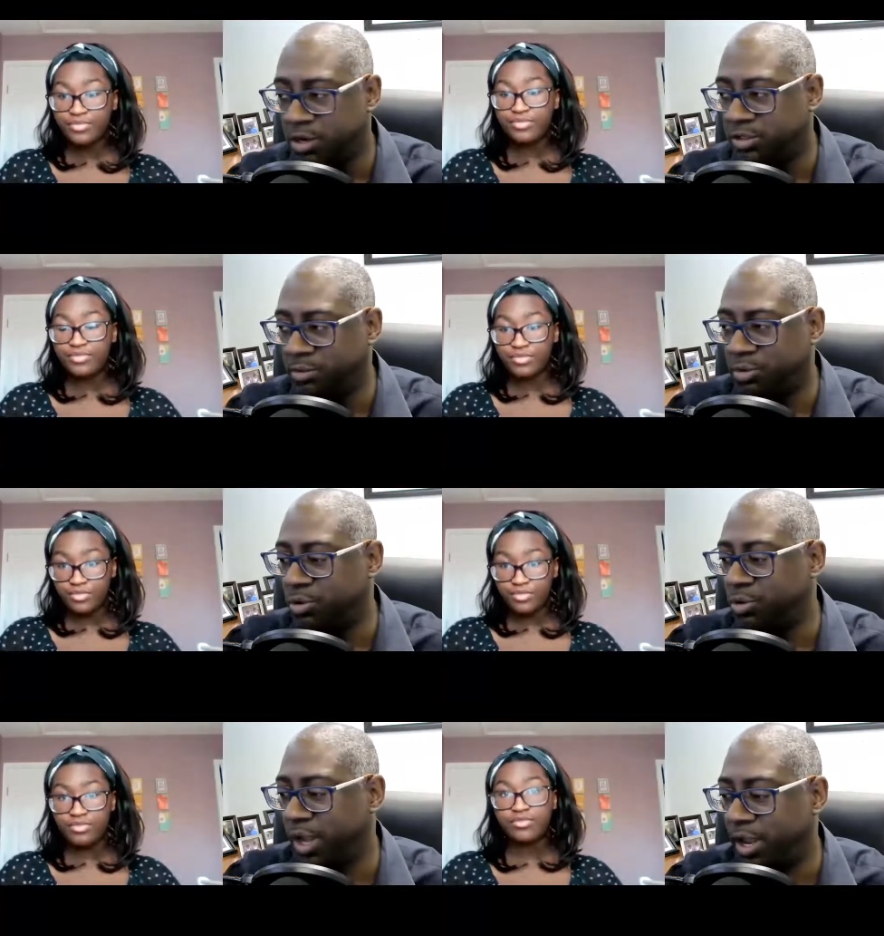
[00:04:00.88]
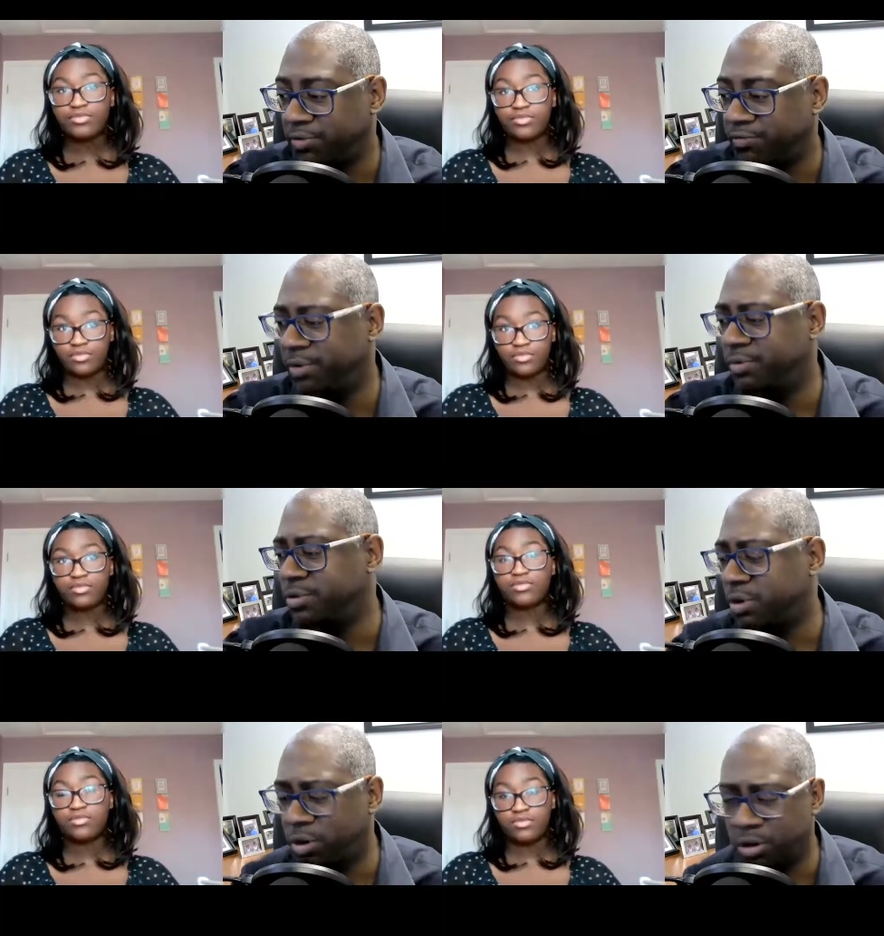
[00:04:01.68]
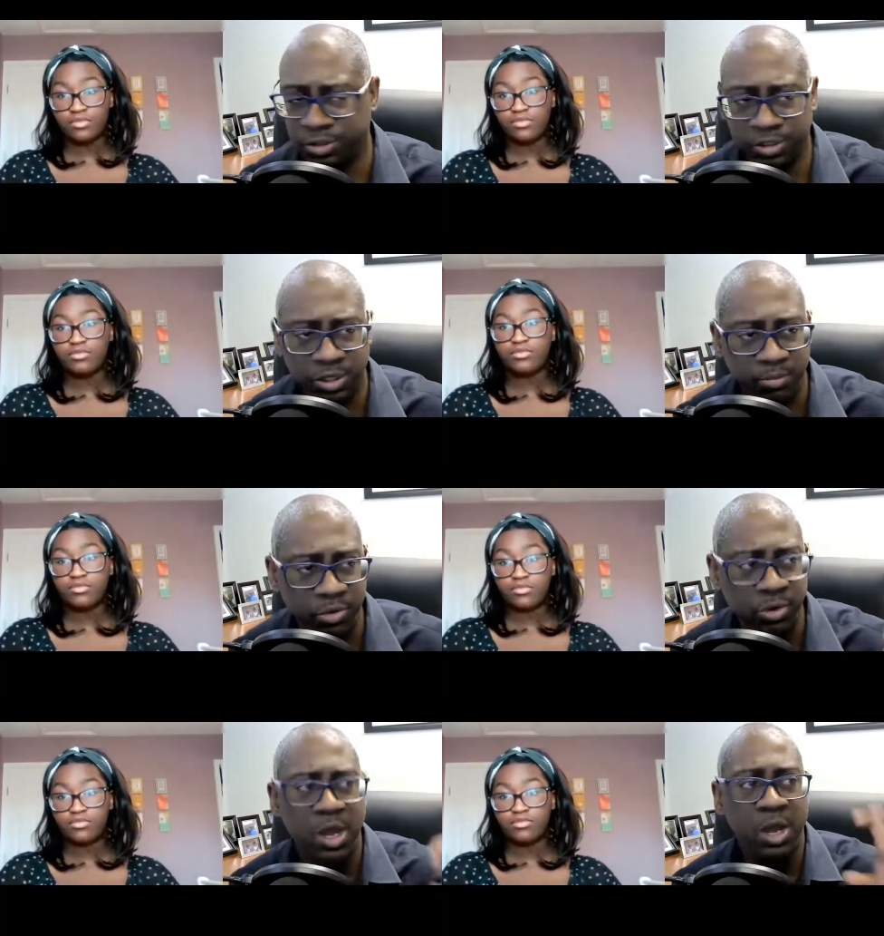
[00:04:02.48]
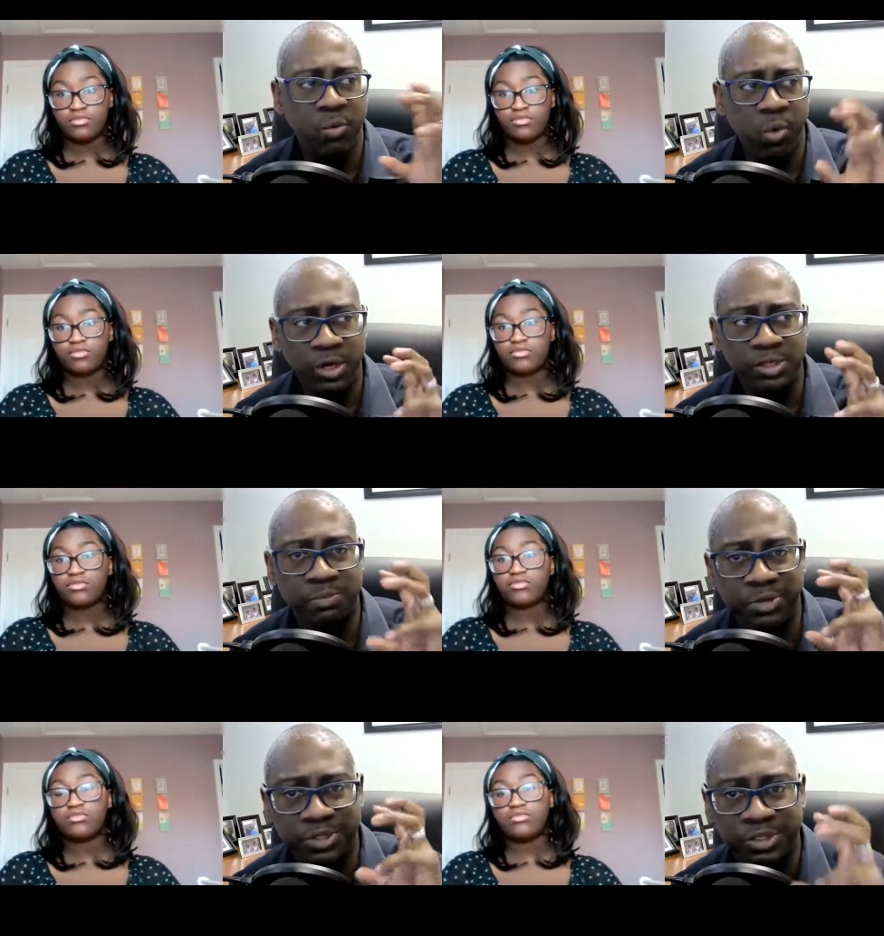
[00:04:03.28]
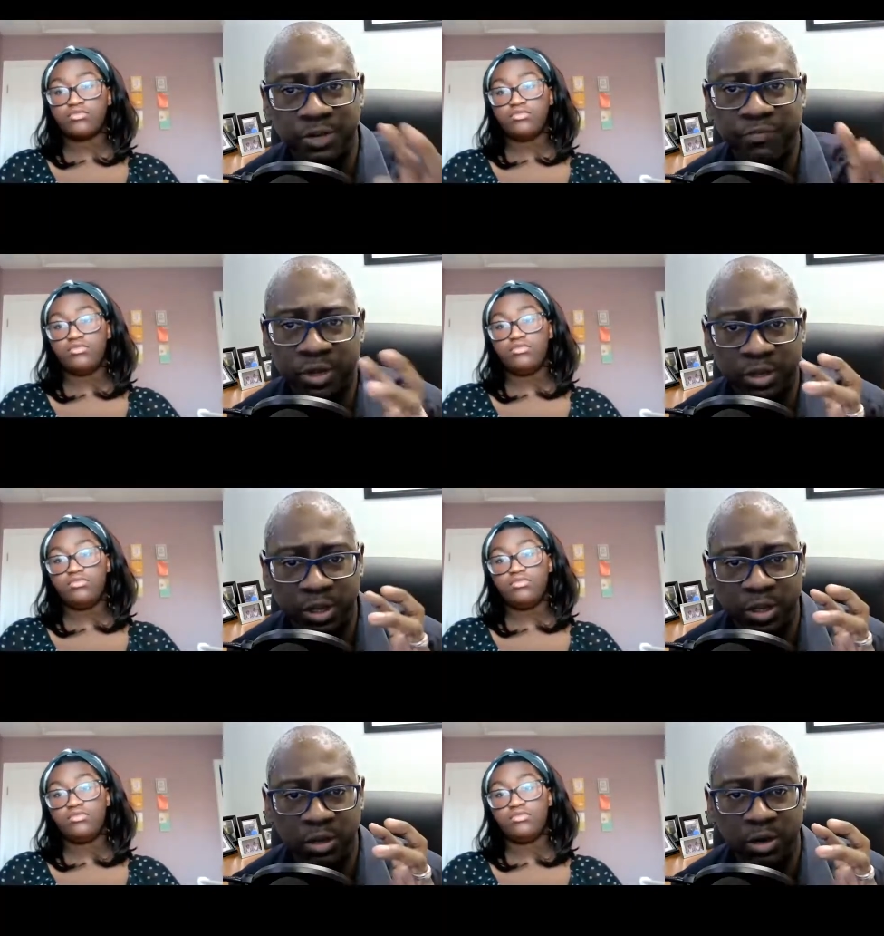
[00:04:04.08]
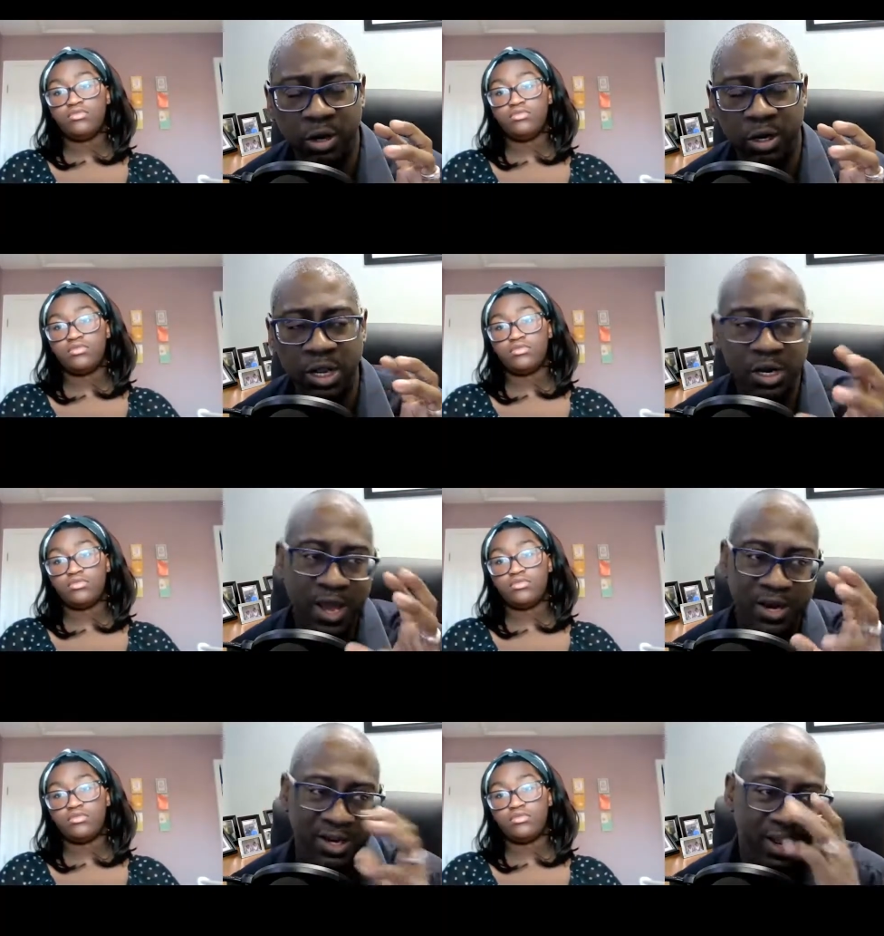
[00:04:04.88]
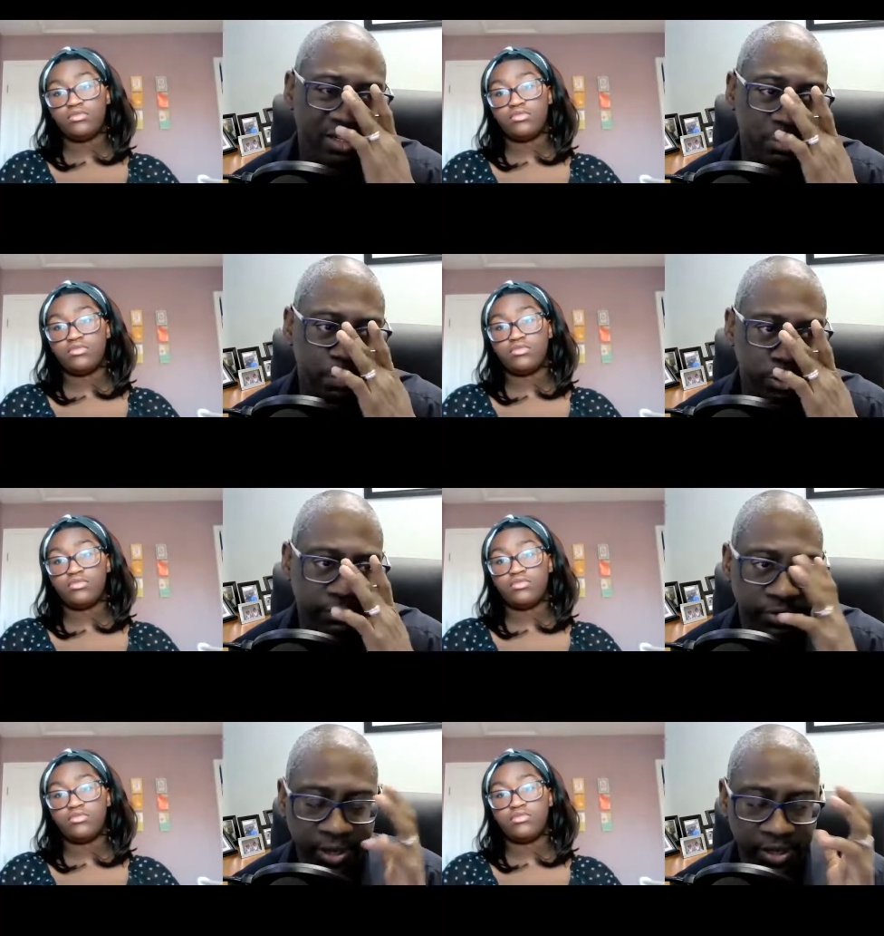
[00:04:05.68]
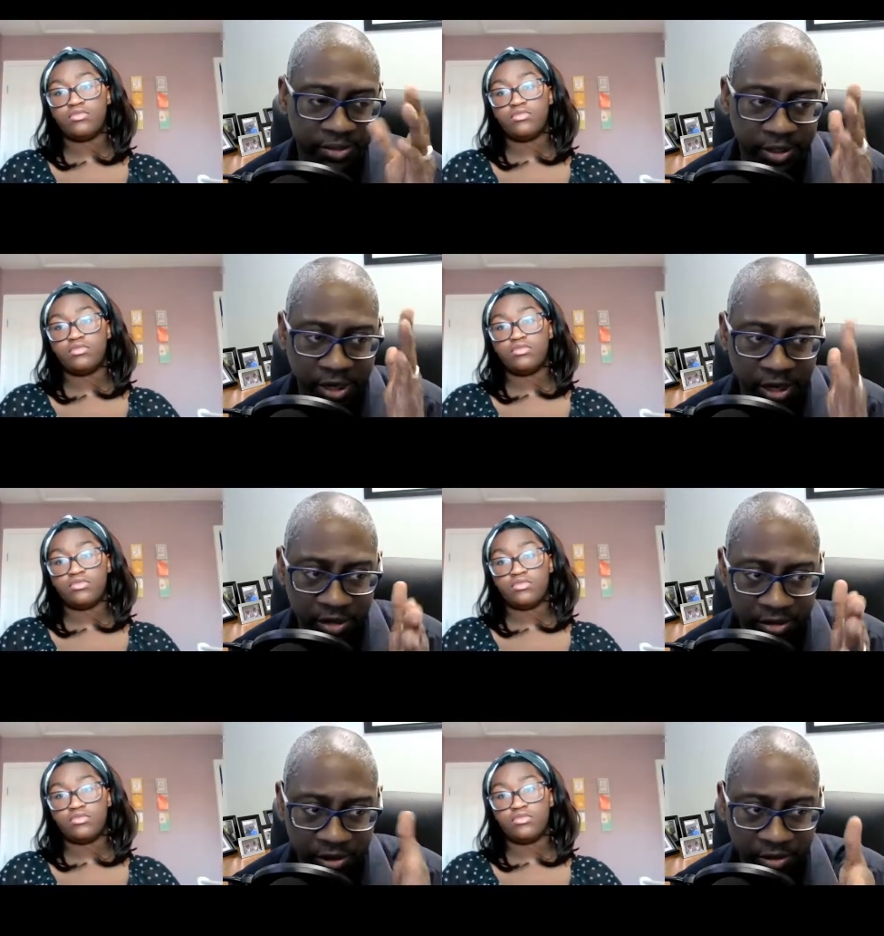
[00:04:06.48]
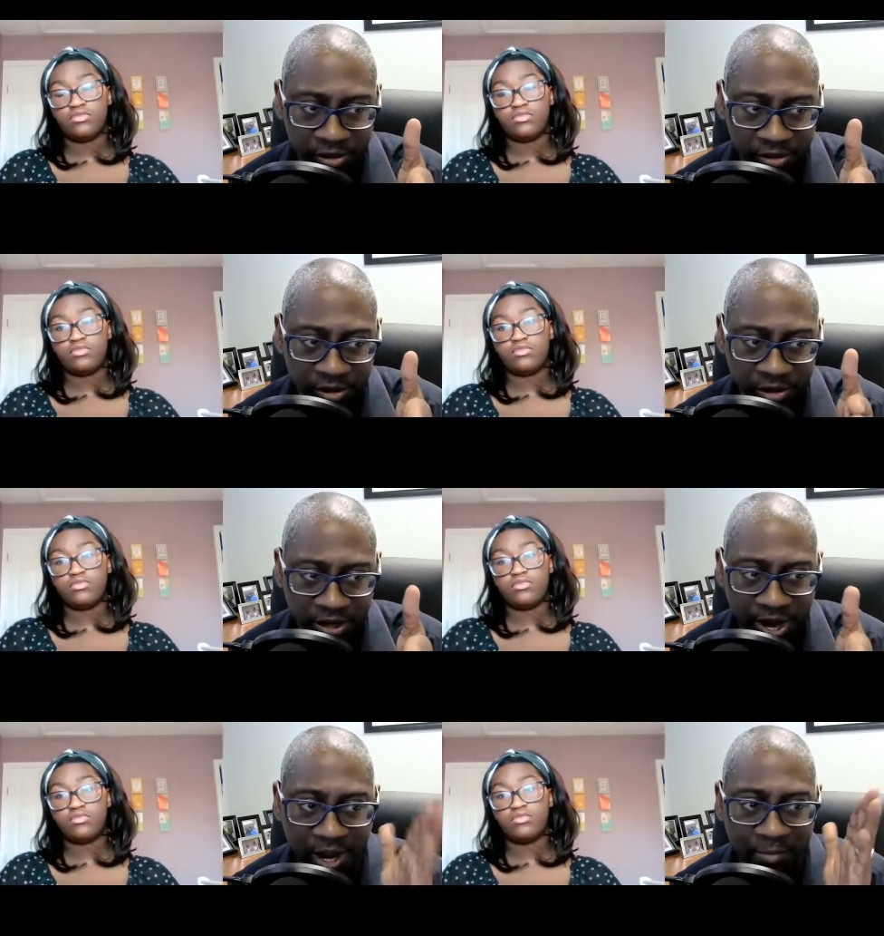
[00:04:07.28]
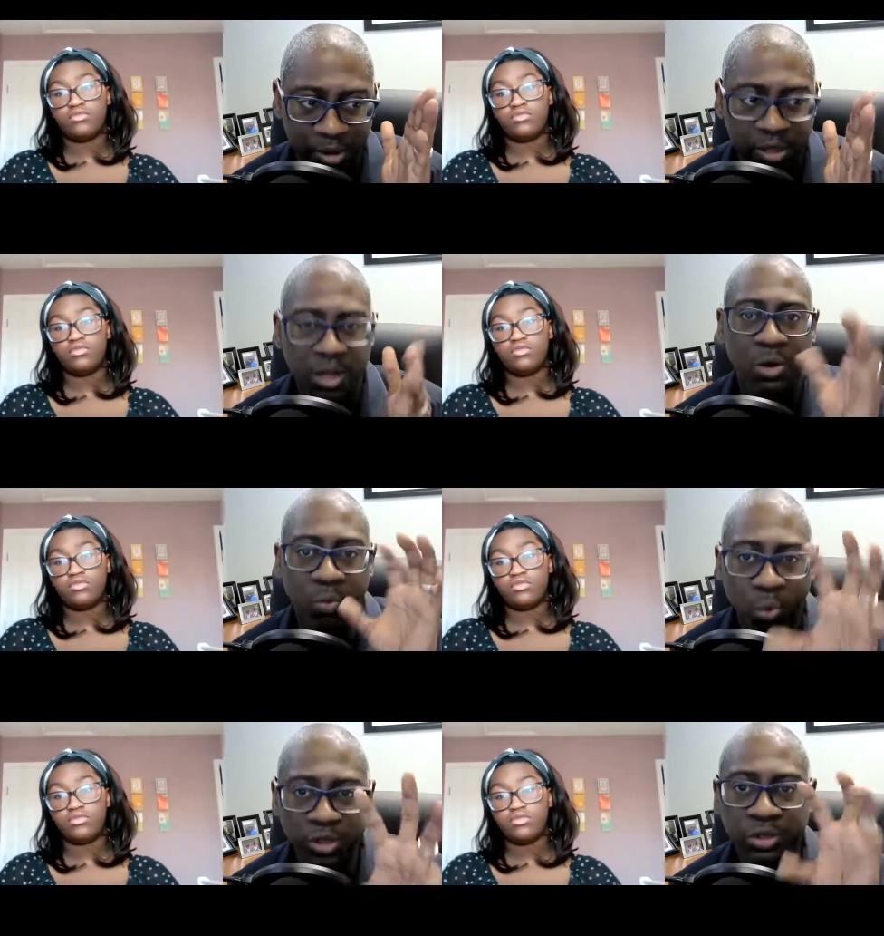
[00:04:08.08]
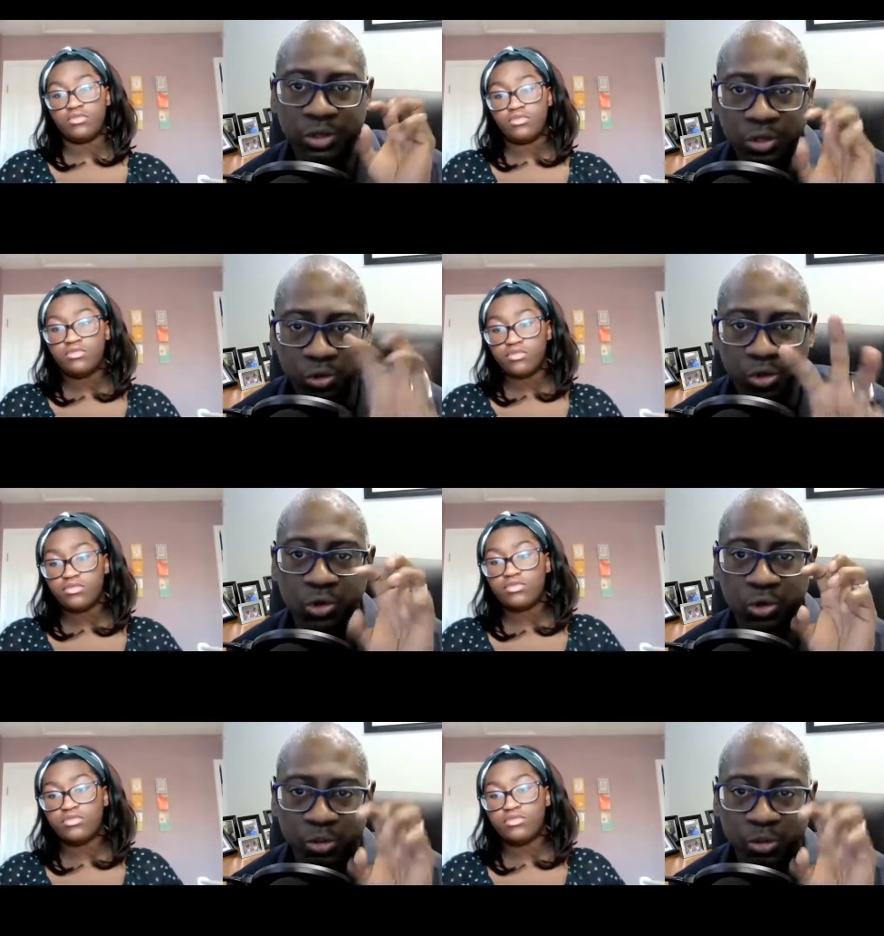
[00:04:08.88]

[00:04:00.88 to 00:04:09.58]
Speaker 1: some who handle phone calls, and some who what specifically, and not as specific as to the to the dime, but what do you